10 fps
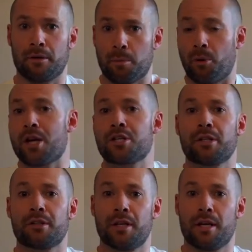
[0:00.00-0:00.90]

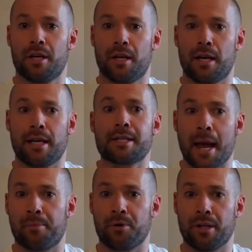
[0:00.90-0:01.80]
Depression is
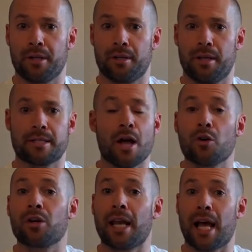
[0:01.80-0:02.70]
temporary. It's
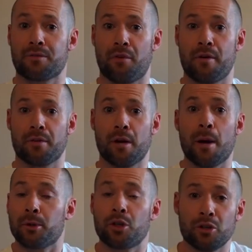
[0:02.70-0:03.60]
not going to last forever.
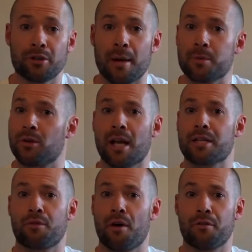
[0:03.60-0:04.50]
But the good times don't
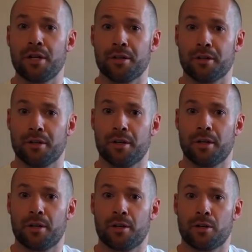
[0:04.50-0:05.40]
last forever either.
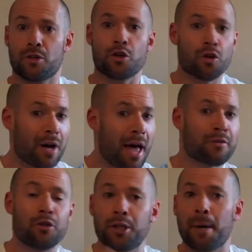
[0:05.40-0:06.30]
So you're going to
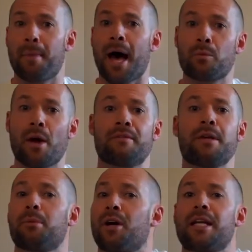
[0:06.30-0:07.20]
have good and bad waved
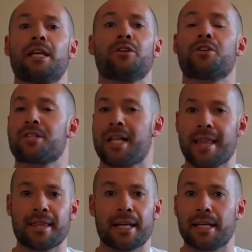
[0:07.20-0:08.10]
in, but I didn't
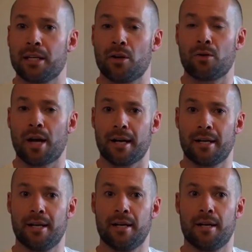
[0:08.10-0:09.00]
understand that. I didn't know
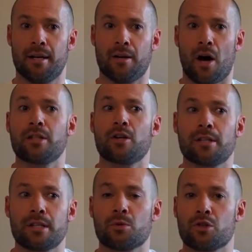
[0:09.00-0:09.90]
that. I
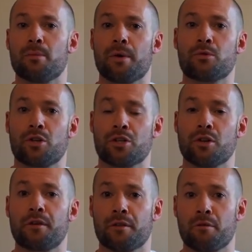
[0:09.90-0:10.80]
thought this was something I was going to
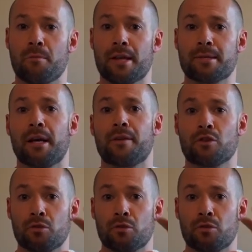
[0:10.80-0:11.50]
suffer from the rest of my life.